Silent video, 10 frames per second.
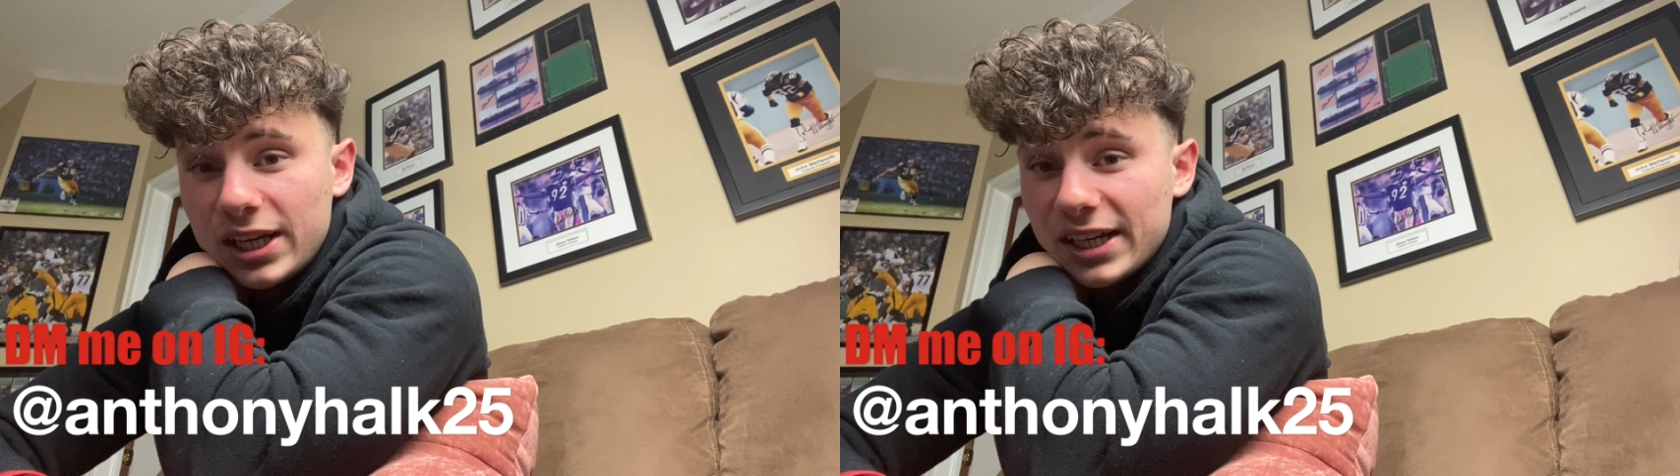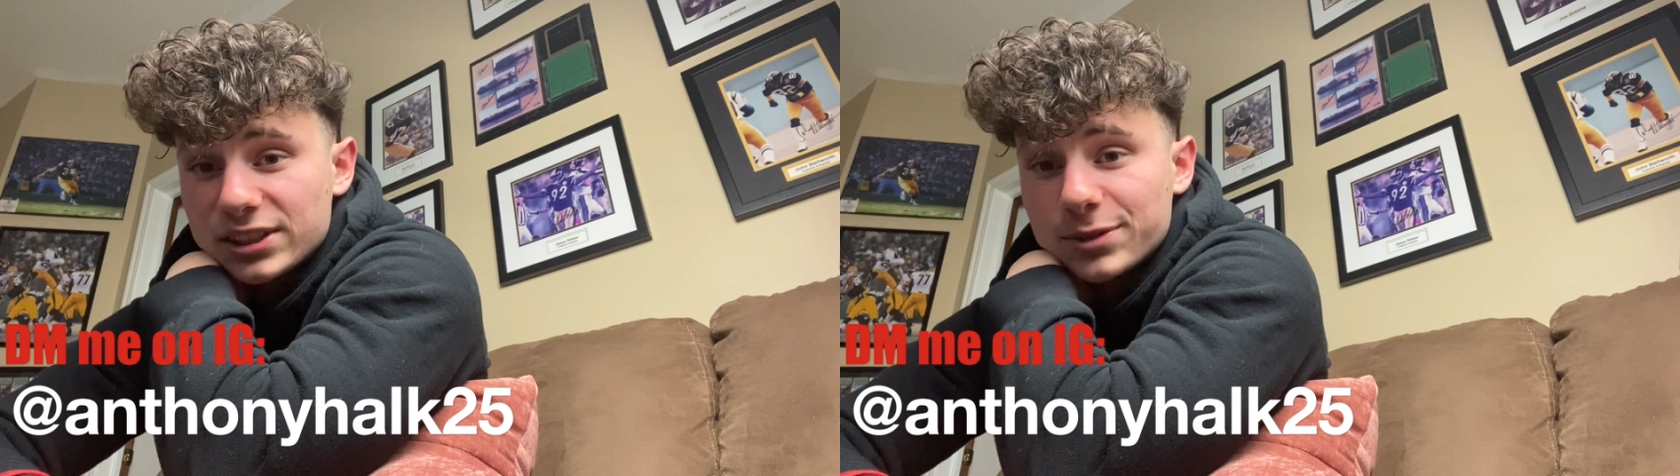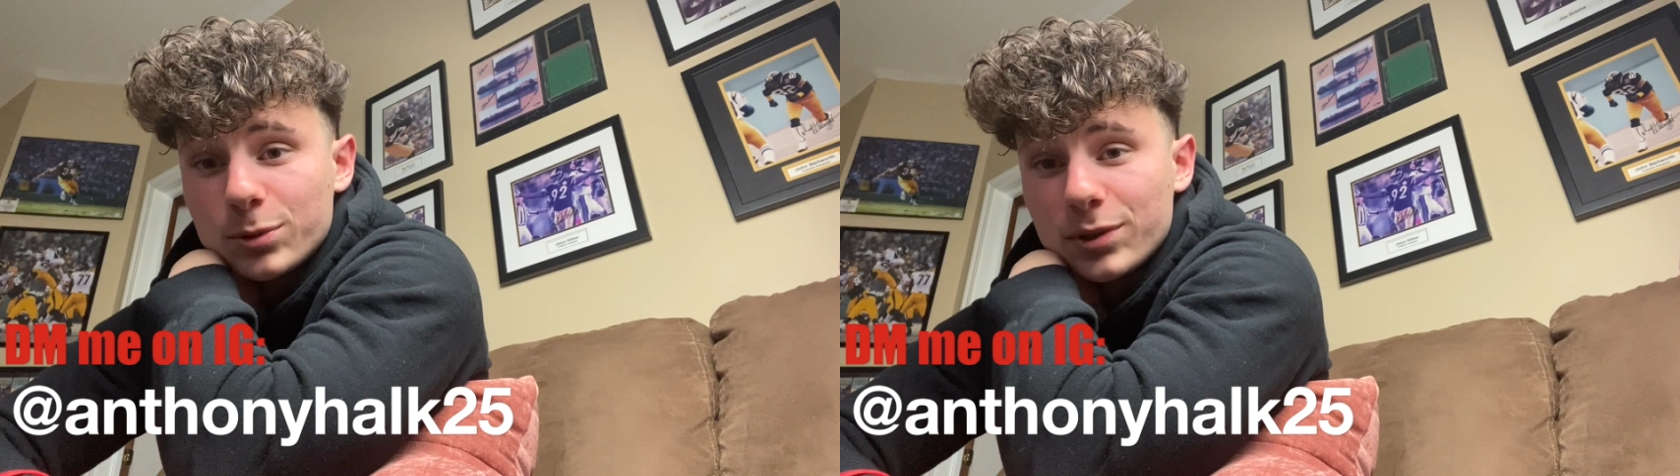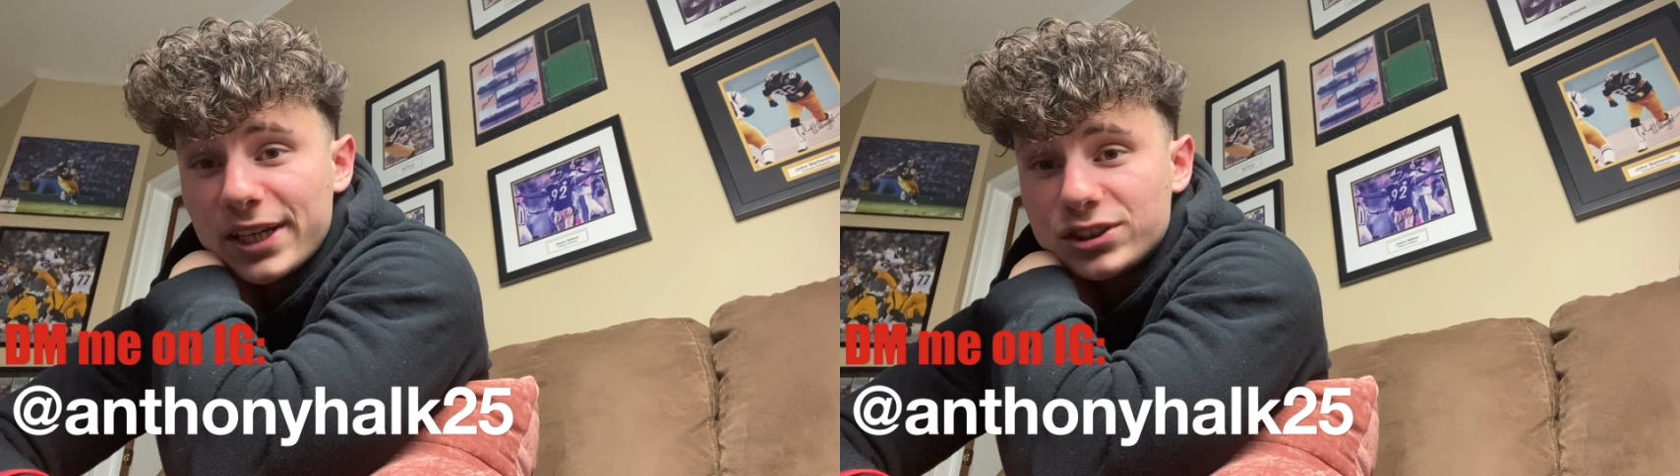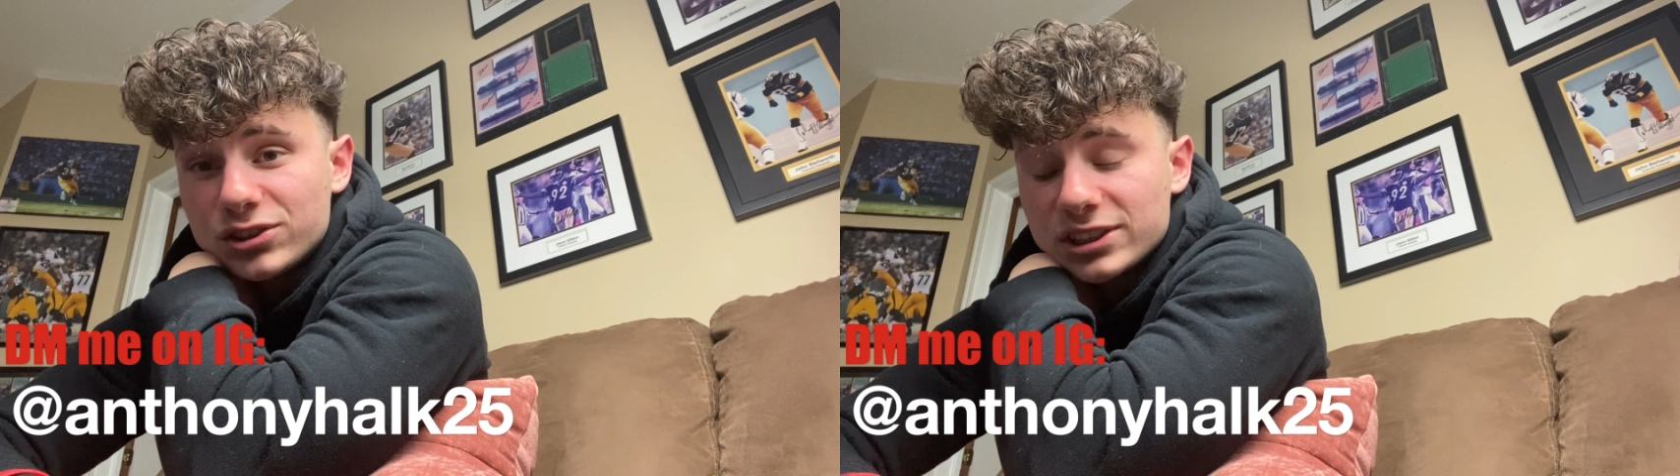And it's gonna be
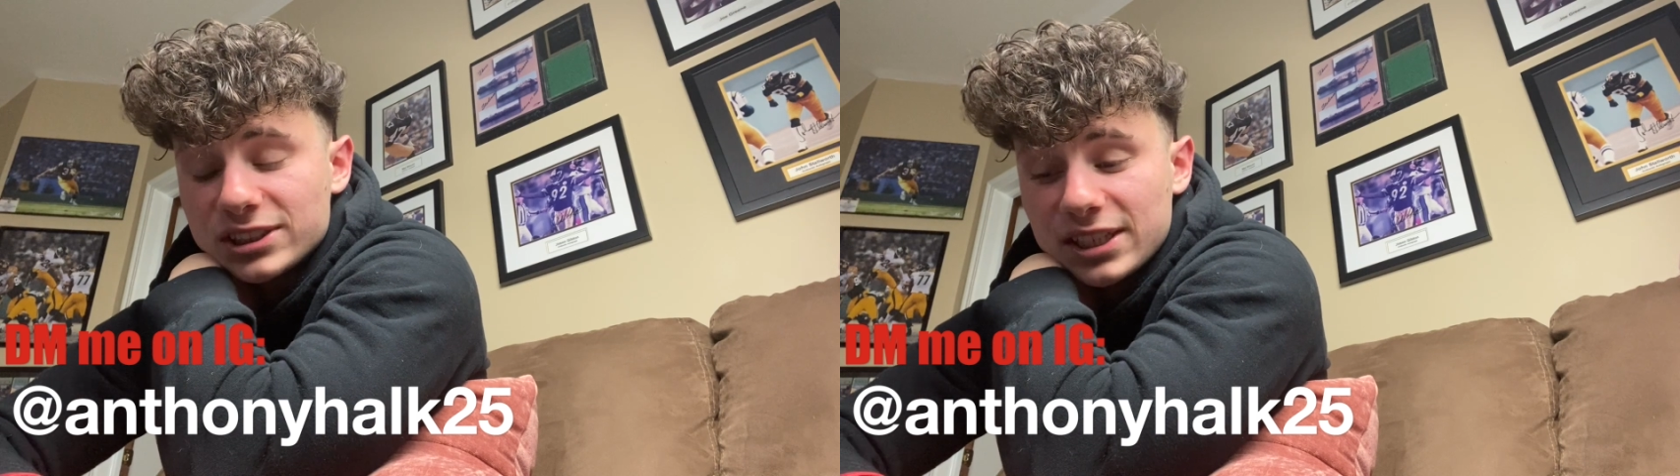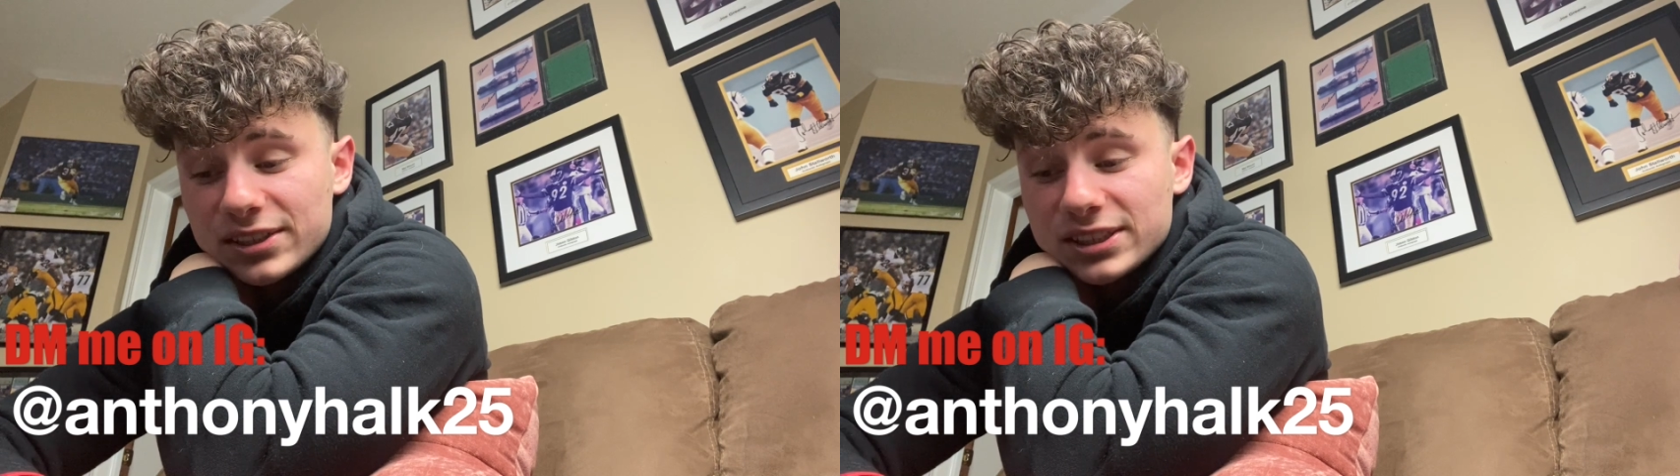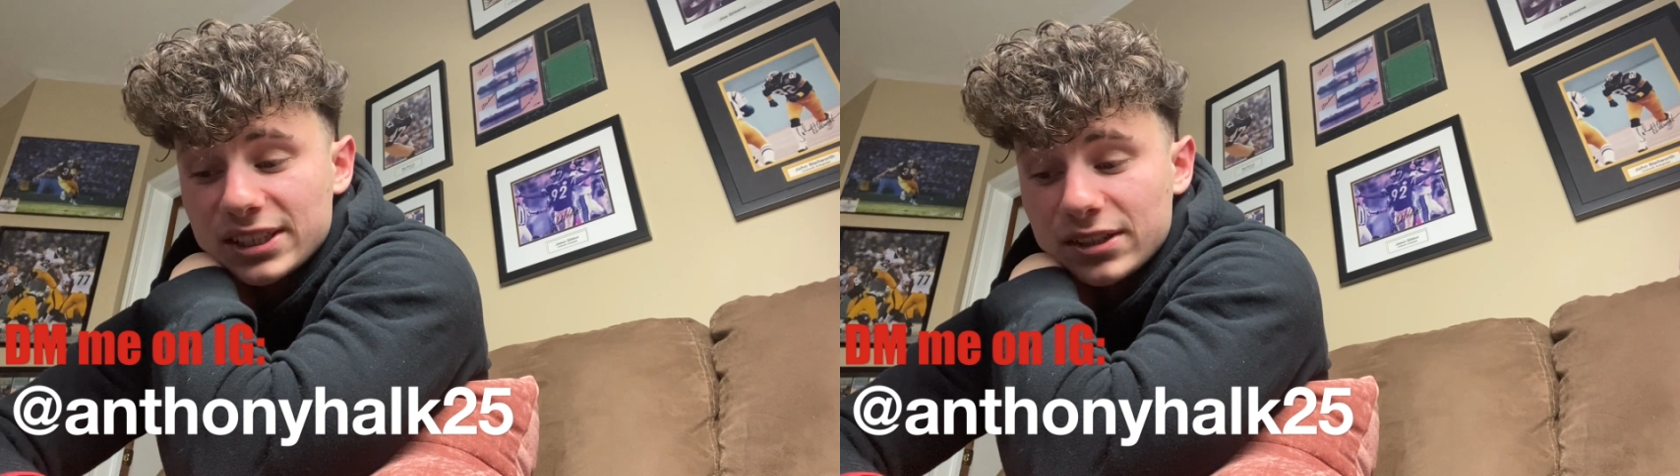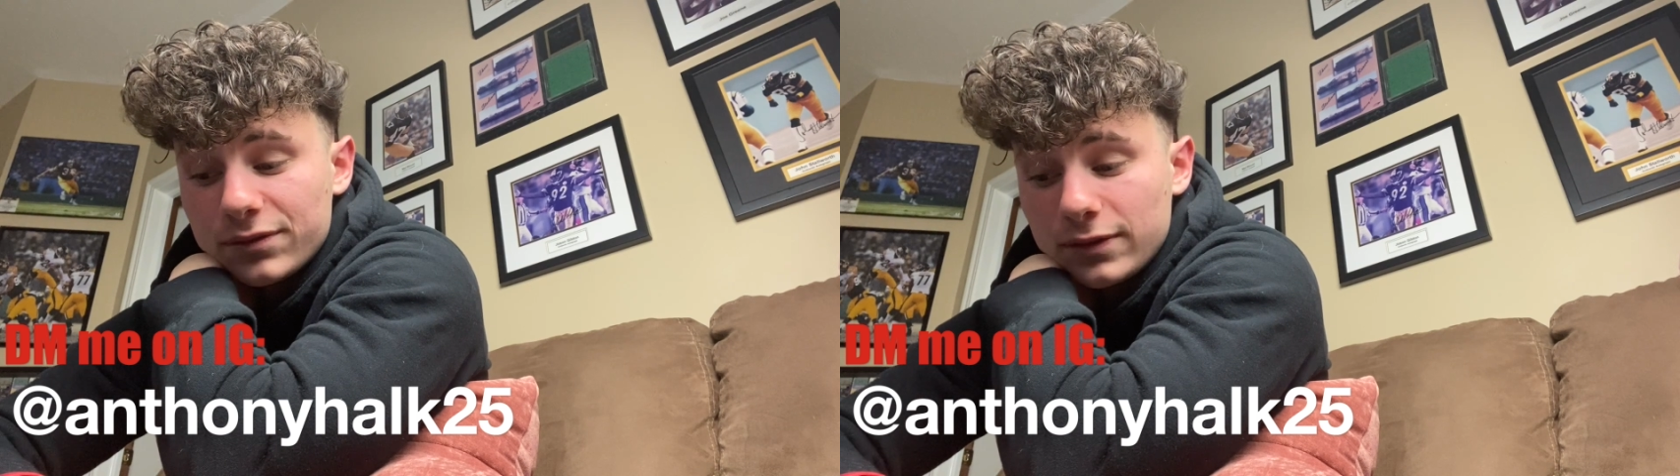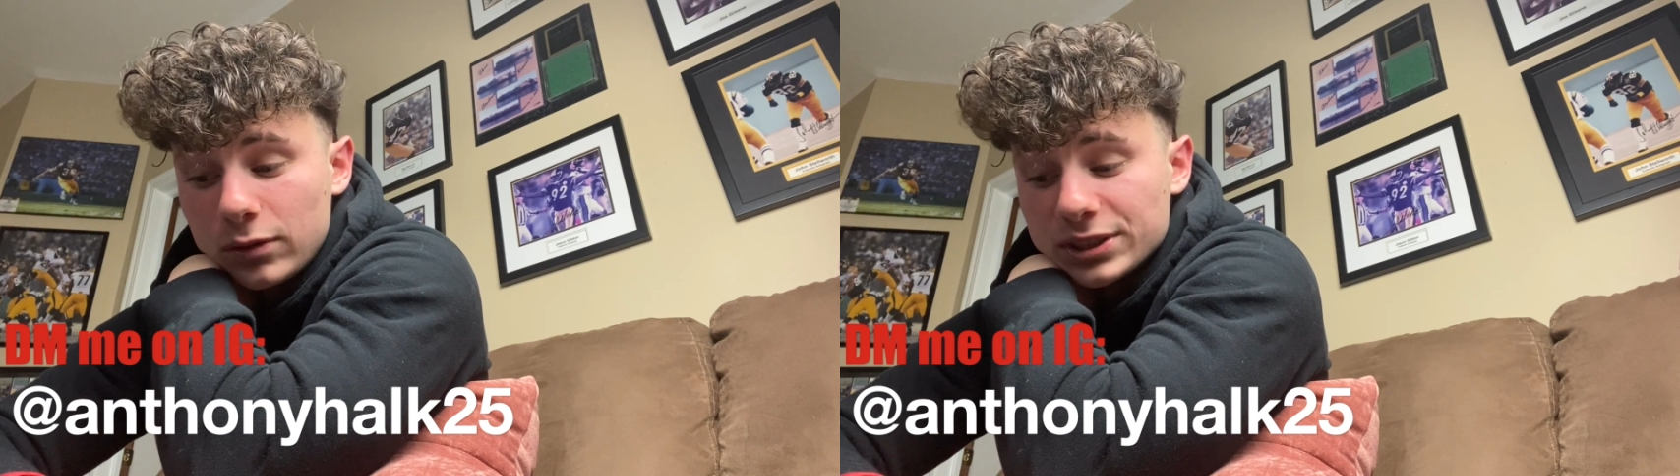really interesting to see how this thing
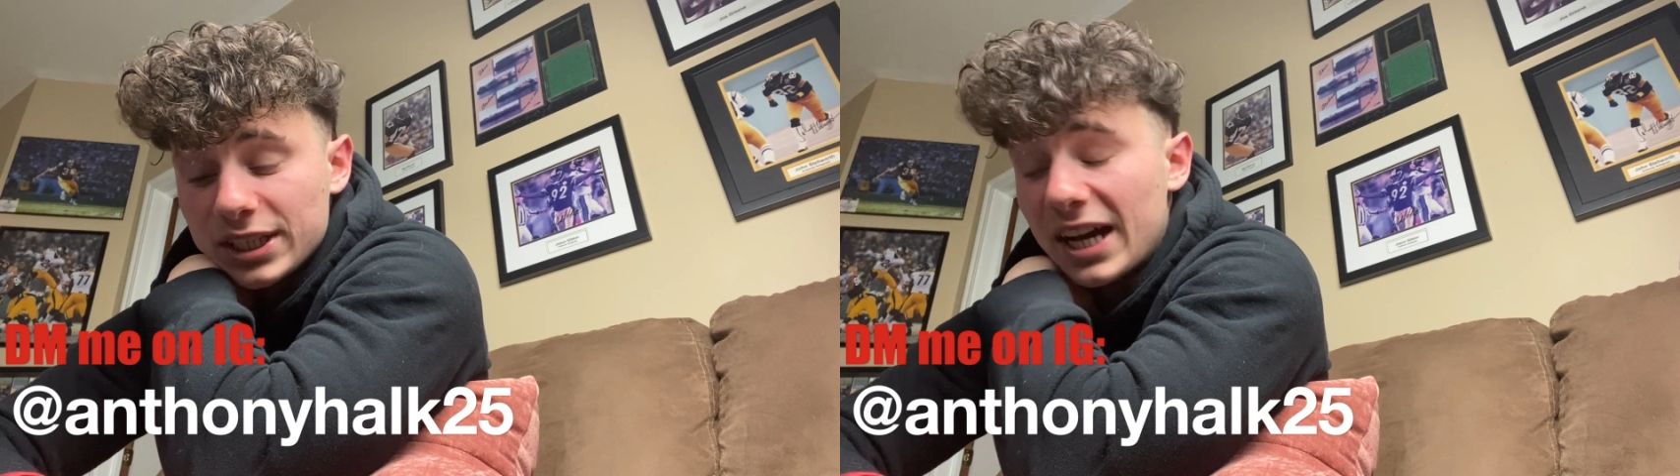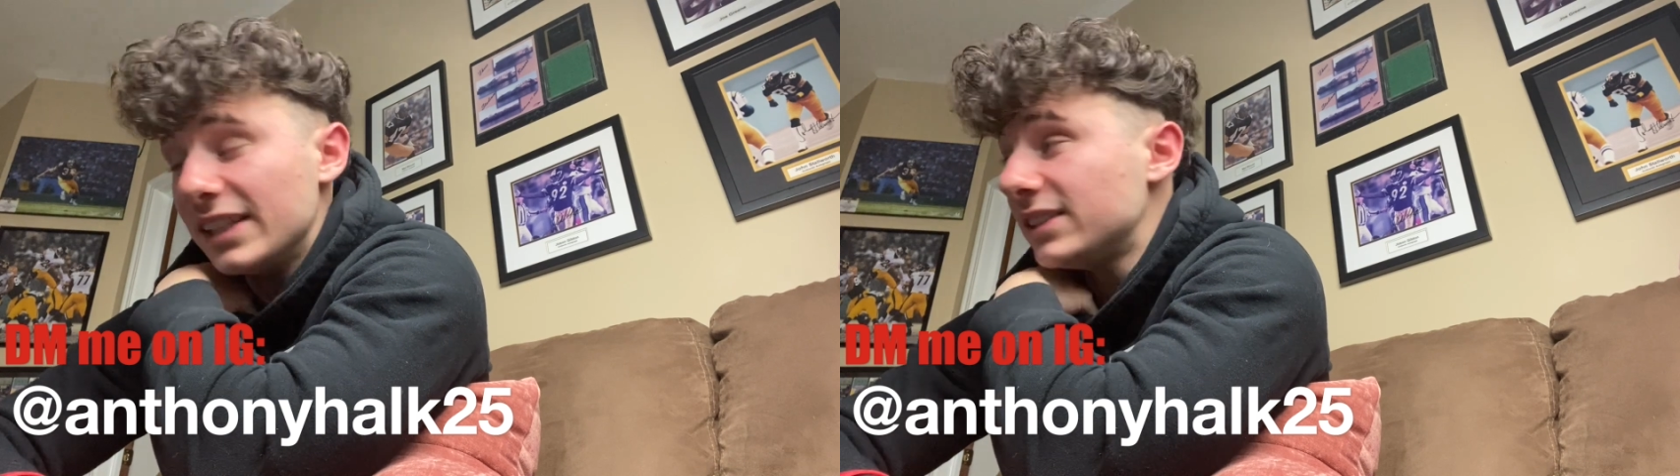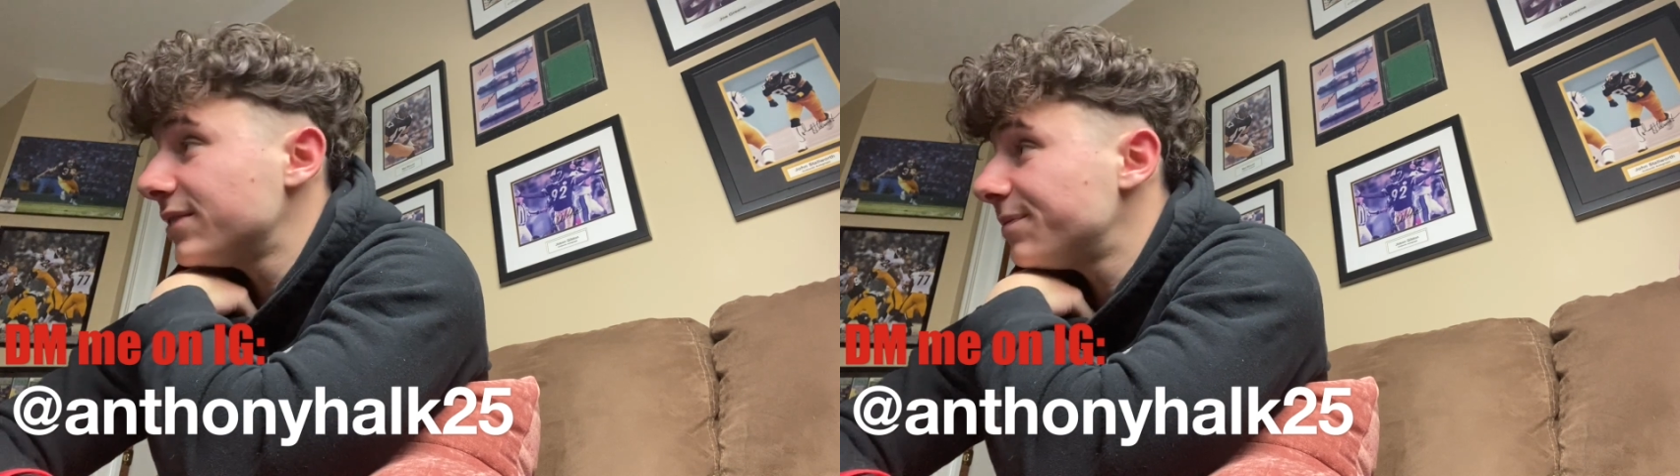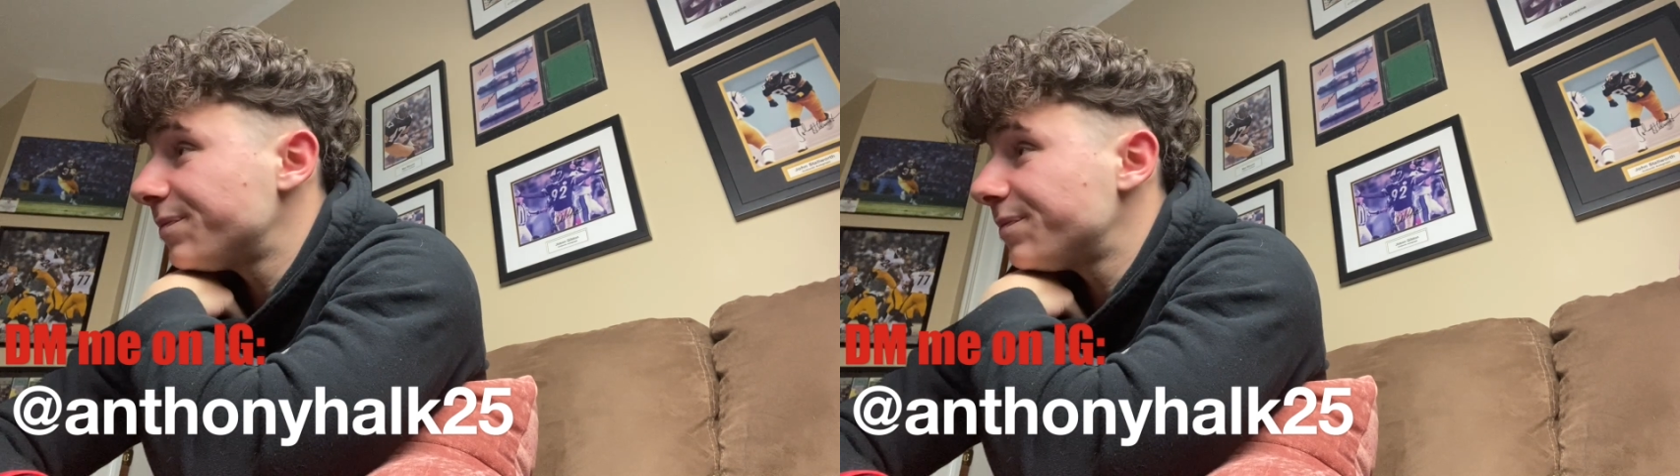unfolds, guys.